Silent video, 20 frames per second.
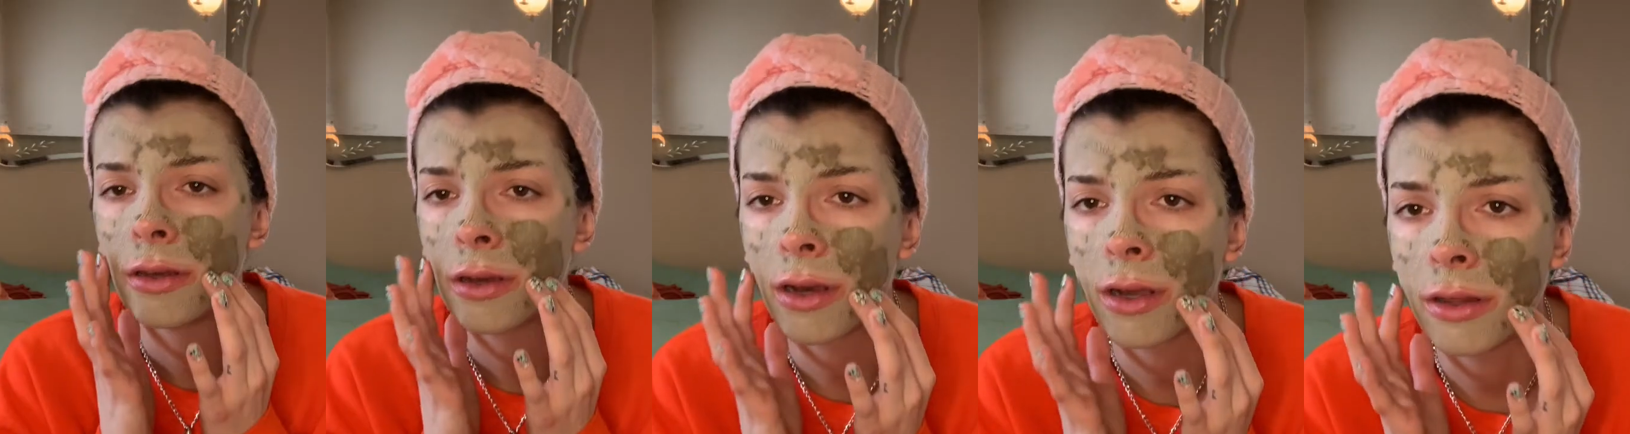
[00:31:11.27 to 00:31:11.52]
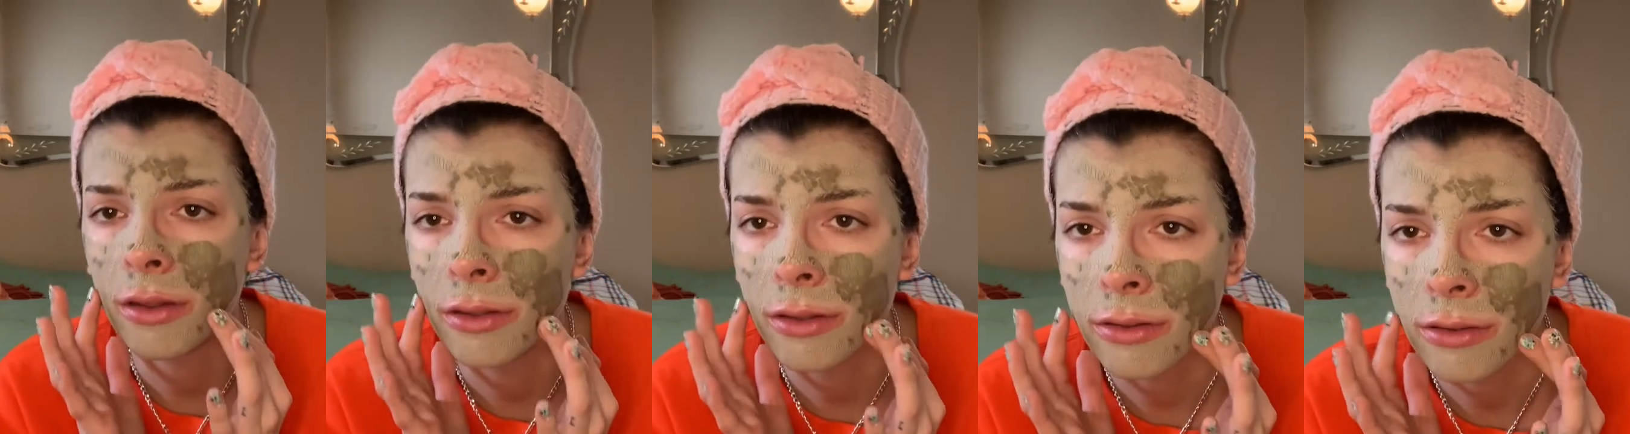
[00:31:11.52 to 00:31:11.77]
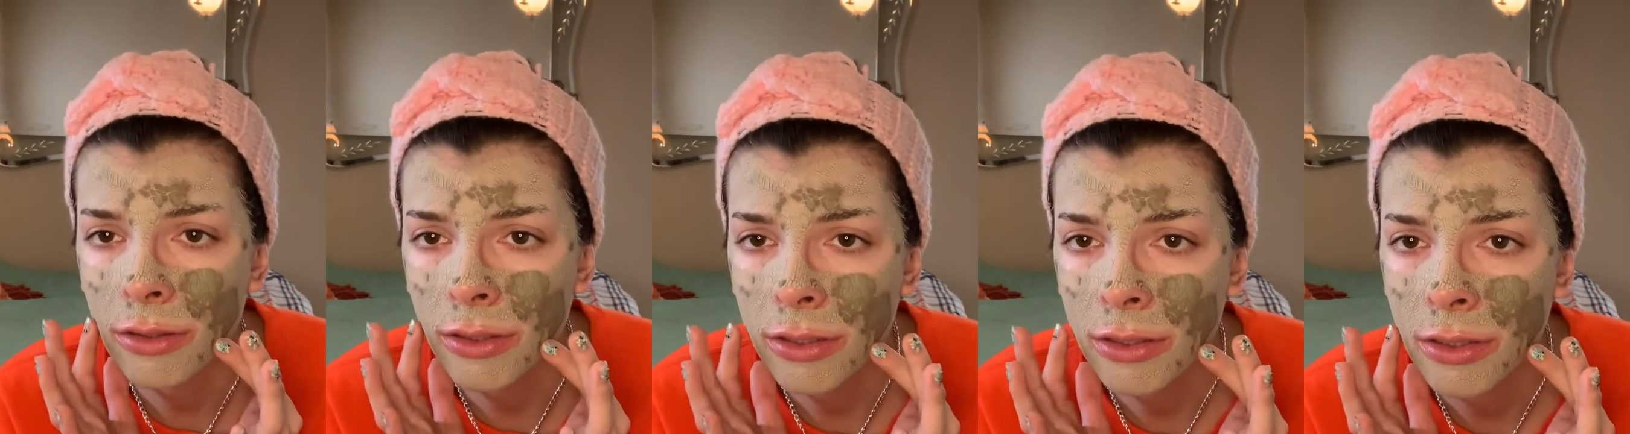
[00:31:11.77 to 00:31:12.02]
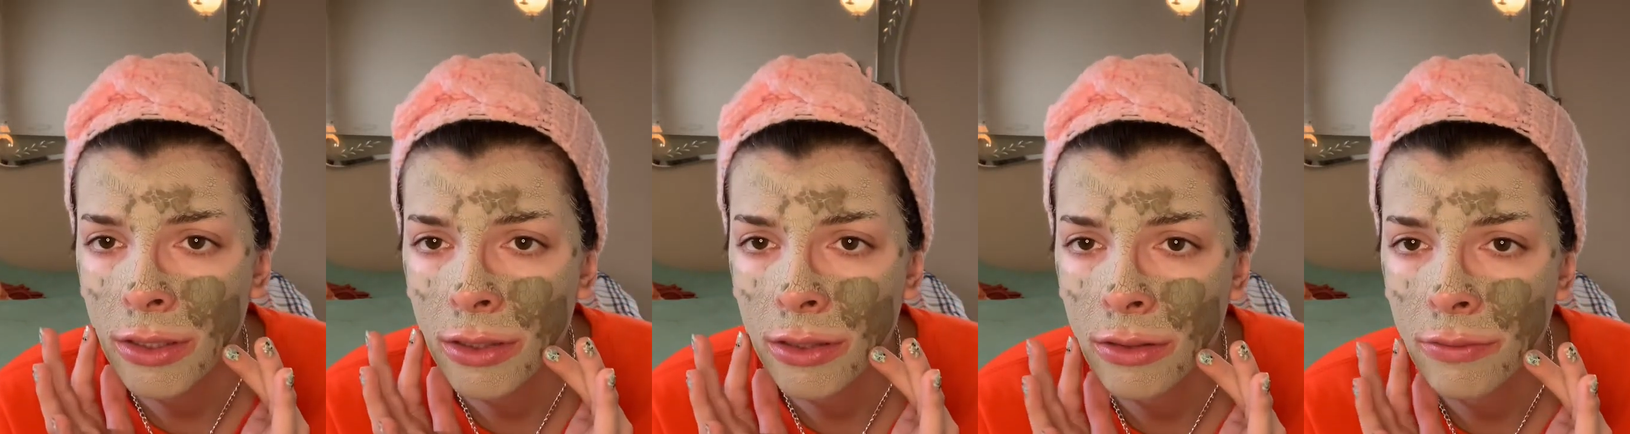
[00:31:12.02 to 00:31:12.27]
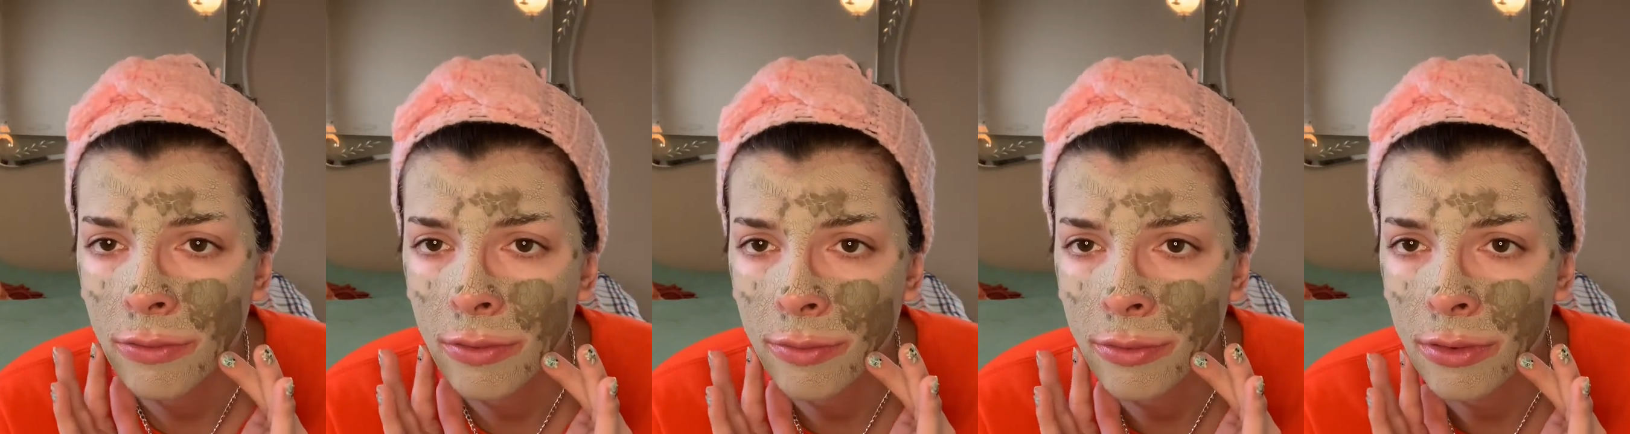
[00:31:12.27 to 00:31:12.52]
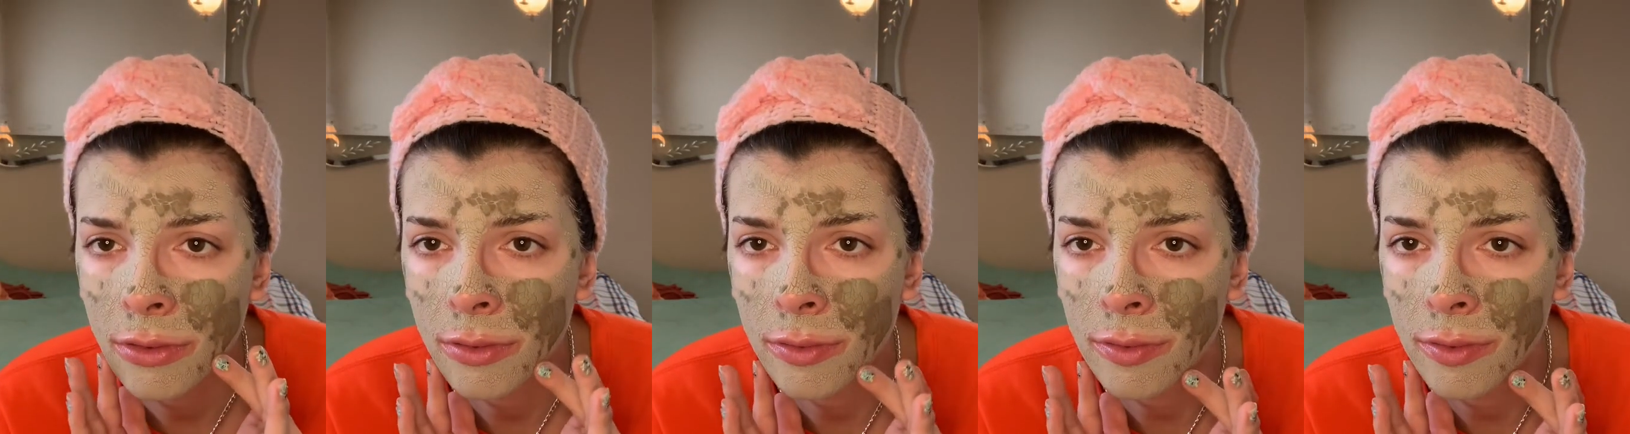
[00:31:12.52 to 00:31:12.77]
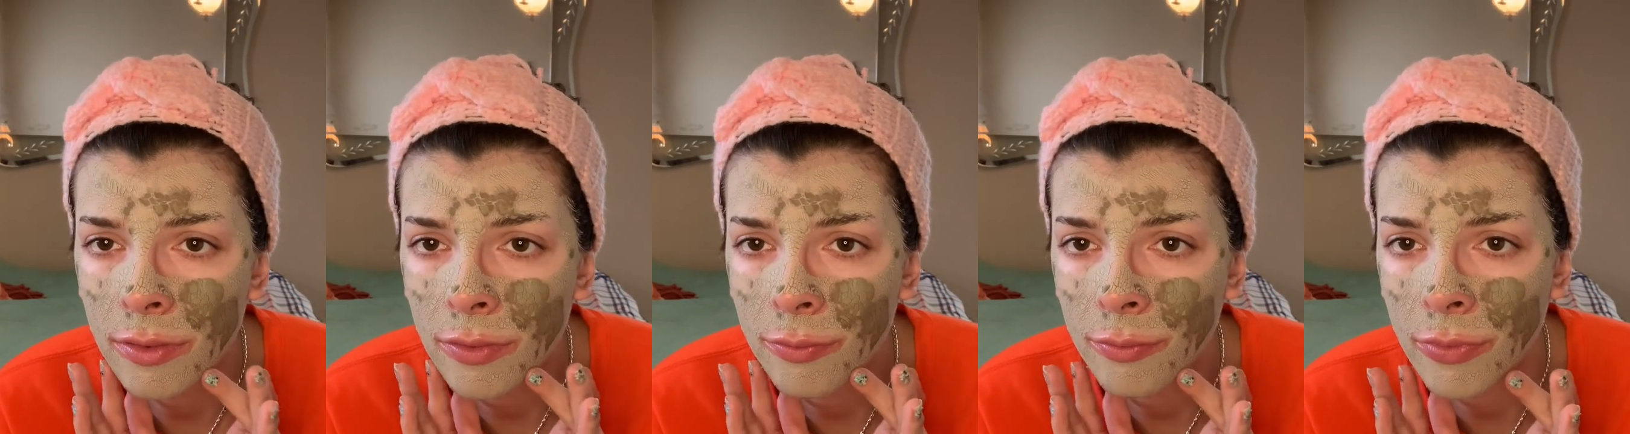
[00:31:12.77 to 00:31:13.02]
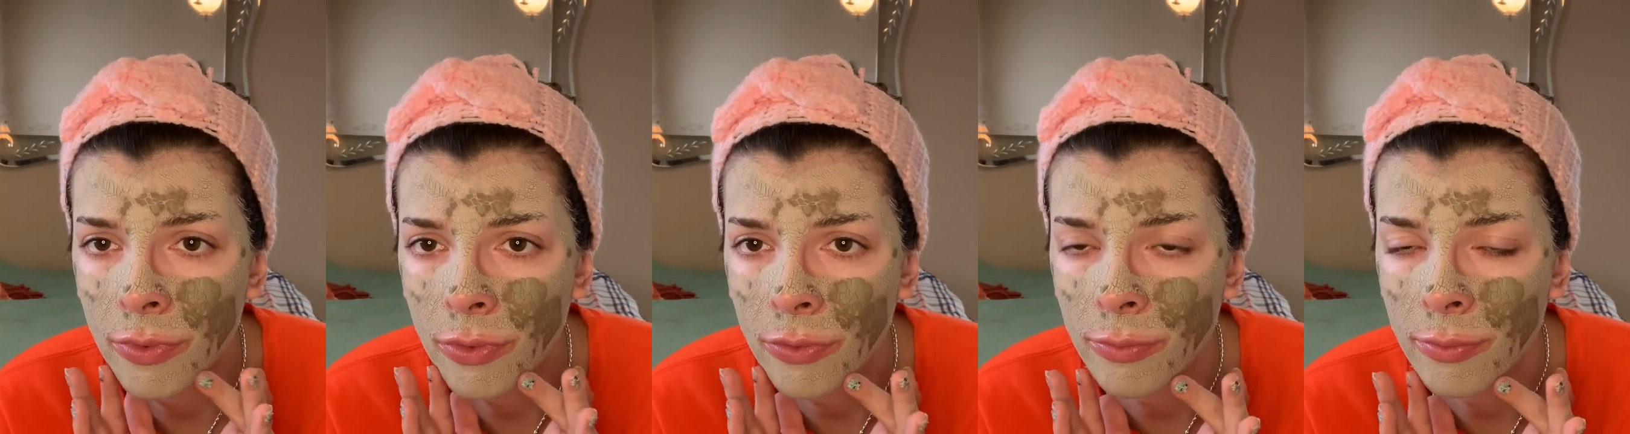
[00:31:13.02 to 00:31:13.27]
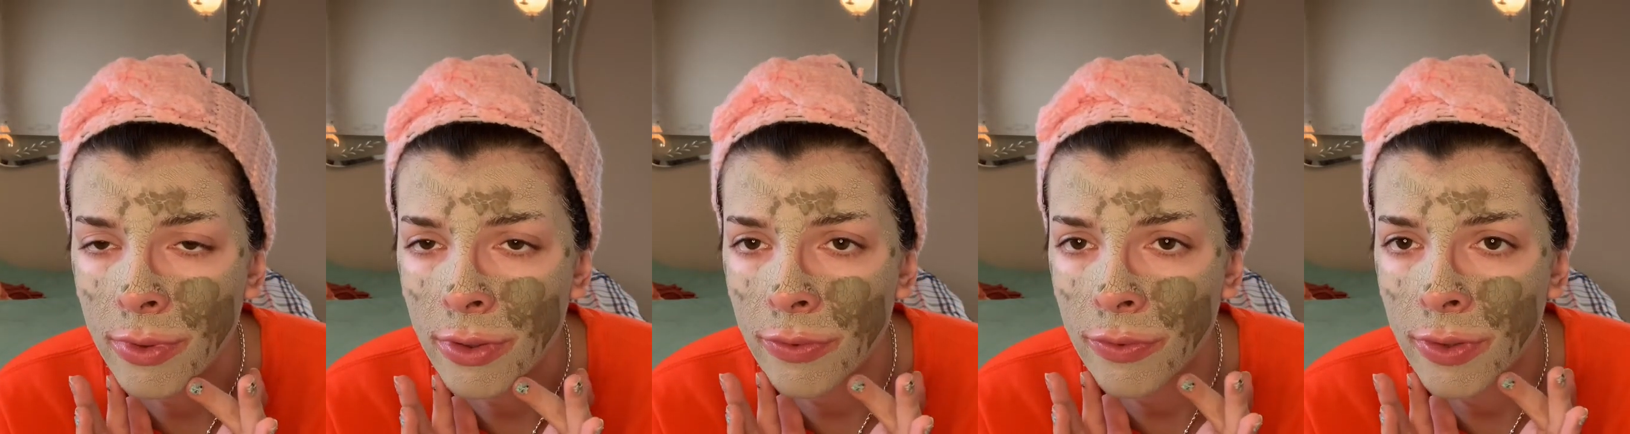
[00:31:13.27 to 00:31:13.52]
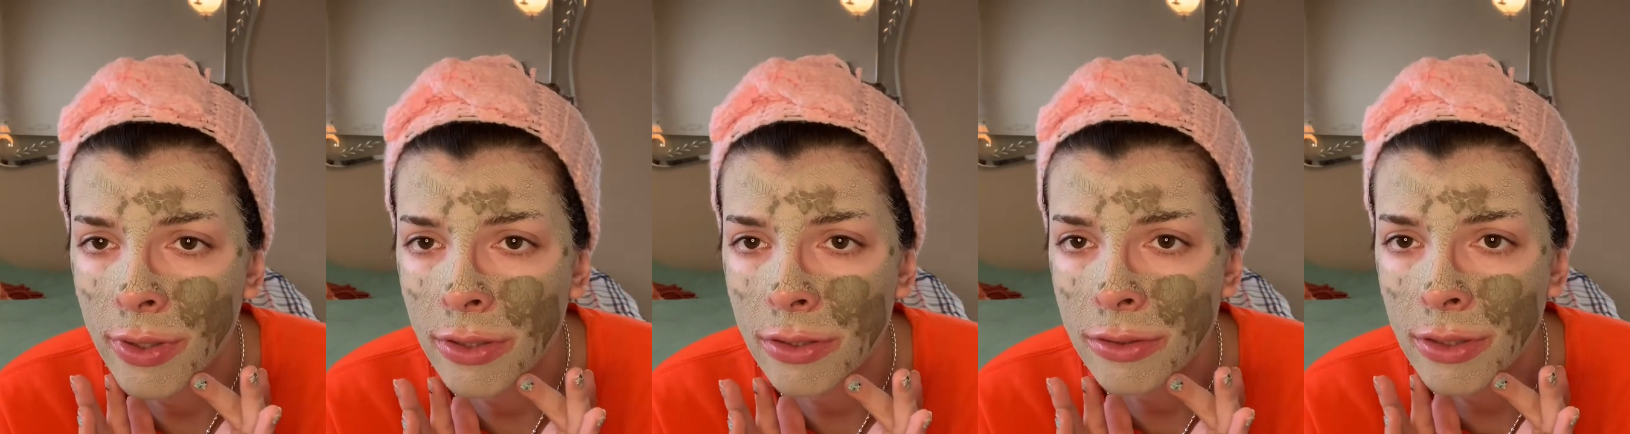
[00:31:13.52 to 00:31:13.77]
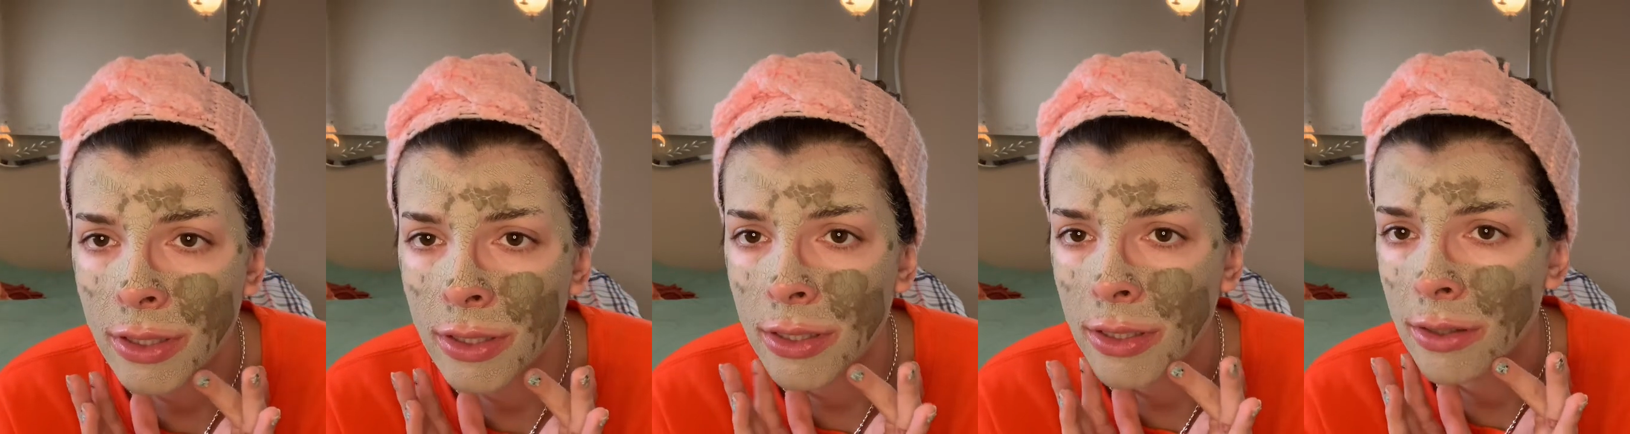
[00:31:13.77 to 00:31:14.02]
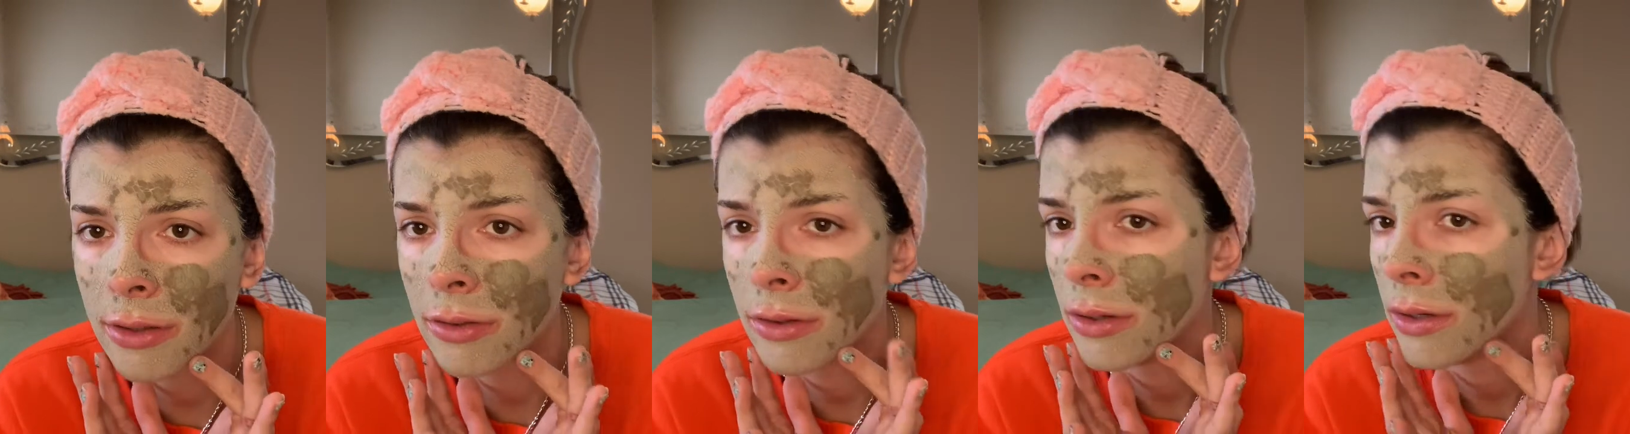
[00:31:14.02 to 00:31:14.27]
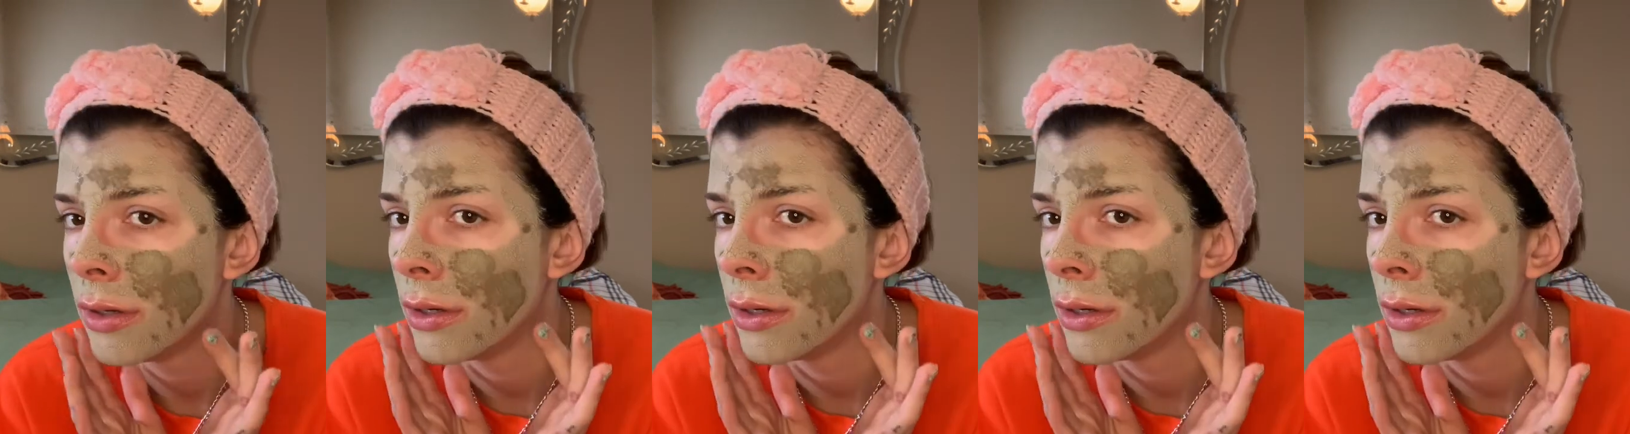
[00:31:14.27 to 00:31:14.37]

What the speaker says: I literally can't even move my face right now.